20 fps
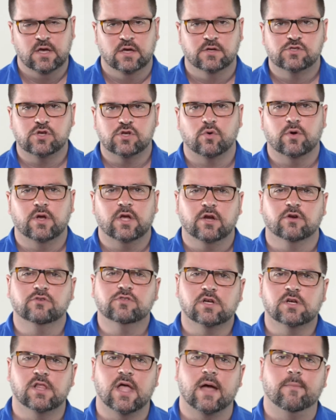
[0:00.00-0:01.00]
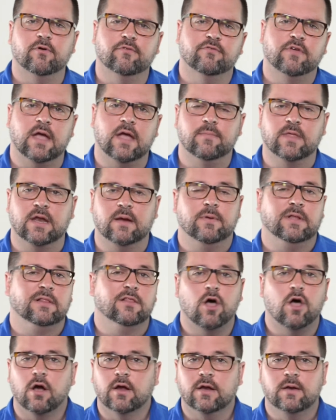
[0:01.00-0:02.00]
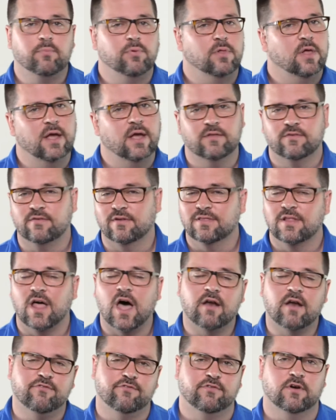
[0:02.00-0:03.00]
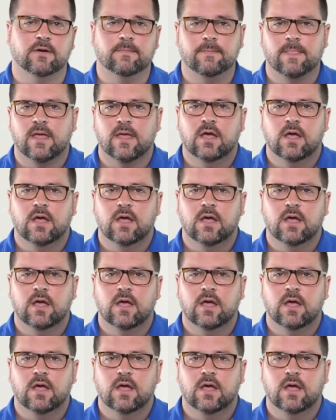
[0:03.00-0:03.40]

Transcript: So here's a collaborative game that I've been longing to play. It's a lot of fun.